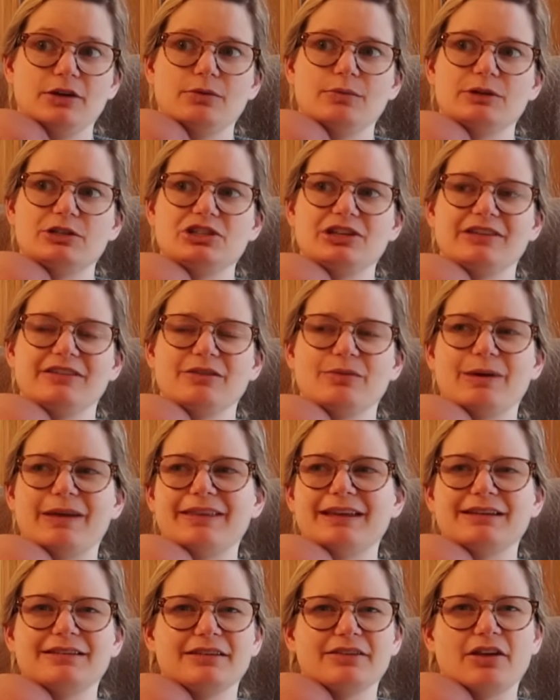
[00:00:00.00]
which is the one
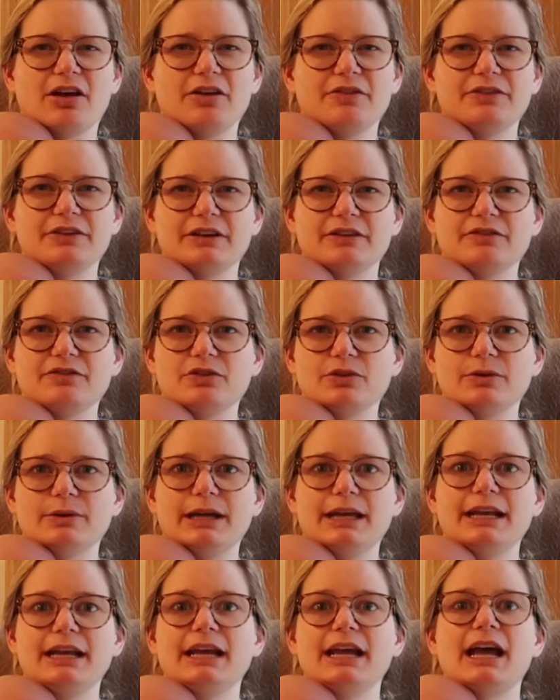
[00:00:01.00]
that dissolves in
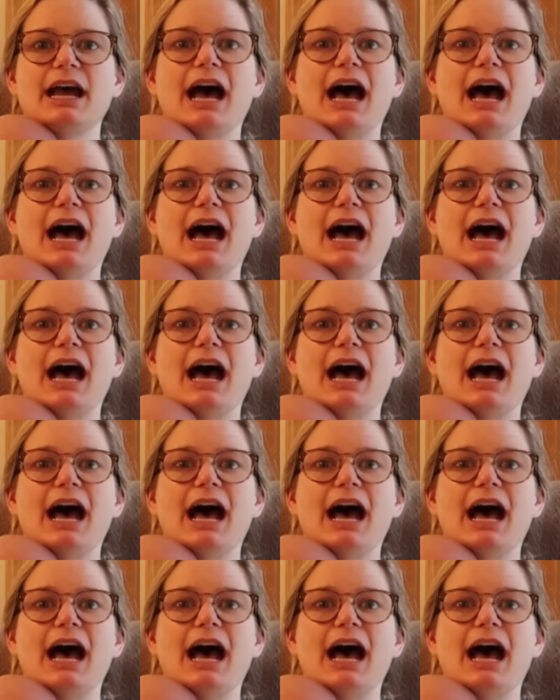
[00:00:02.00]
fluid.